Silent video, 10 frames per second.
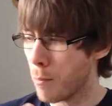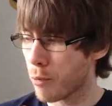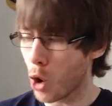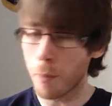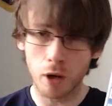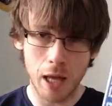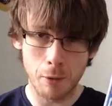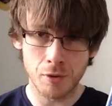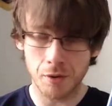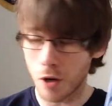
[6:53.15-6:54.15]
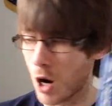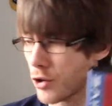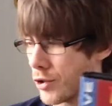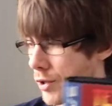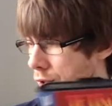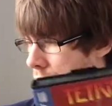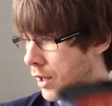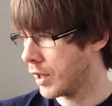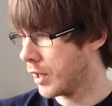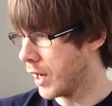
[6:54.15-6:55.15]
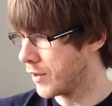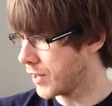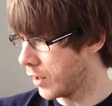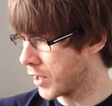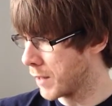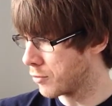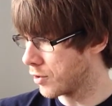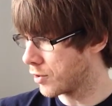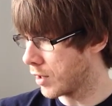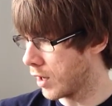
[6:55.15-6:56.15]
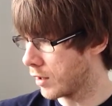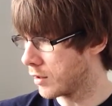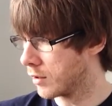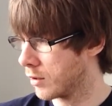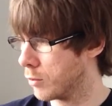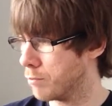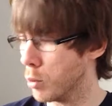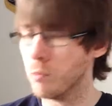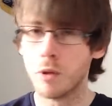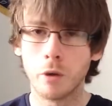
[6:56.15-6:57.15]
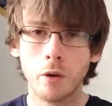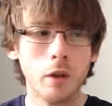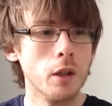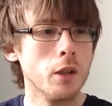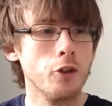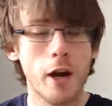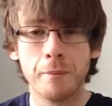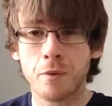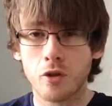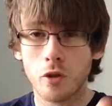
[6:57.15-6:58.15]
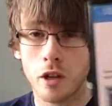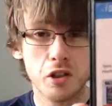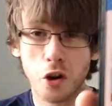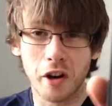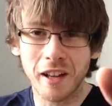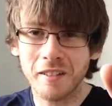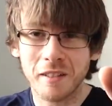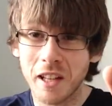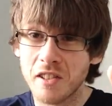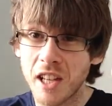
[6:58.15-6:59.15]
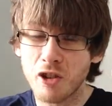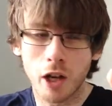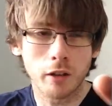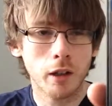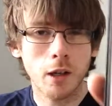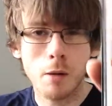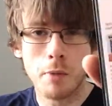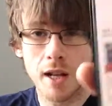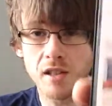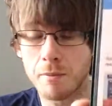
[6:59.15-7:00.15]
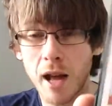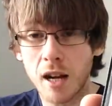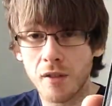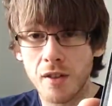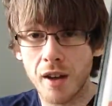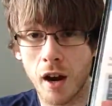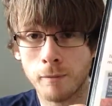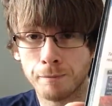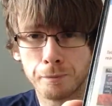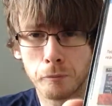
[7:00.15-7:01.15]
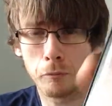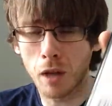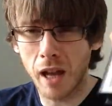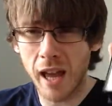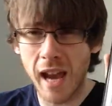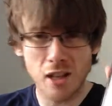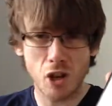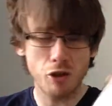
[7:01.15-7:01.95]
proper labels for the cartridges, and the Celtic games just started. Oh, boom, there we go. Right, so sorry, getting sidetracked. But that's the back of it there. It's a